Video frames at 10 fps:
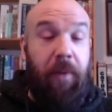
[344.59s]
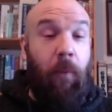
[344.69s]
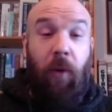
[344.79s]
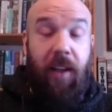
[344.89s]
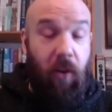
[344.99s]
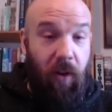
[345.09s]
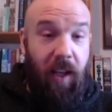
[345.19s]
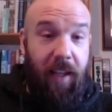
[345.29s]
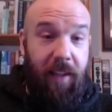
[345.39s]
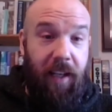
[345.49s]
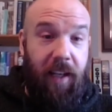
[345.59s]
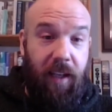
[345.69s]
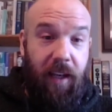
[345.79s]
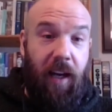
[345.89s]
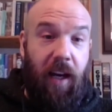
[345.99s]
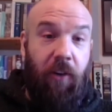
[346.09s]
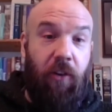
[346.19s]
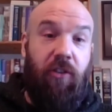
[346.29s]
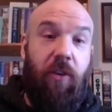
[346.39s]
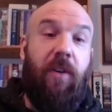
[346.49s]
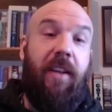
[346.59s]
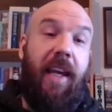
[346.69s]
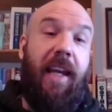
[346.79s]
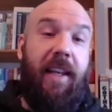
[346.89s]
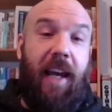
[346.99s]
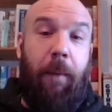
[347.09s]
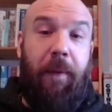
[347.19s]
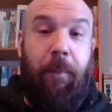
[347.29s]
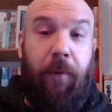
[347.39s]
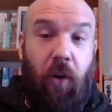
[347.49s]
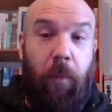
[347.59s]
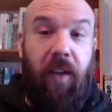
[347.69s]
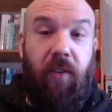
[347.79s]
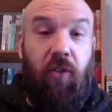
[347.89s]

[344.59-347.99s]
but they weren't the only ethnic Irish unit in the Army of the Potomac.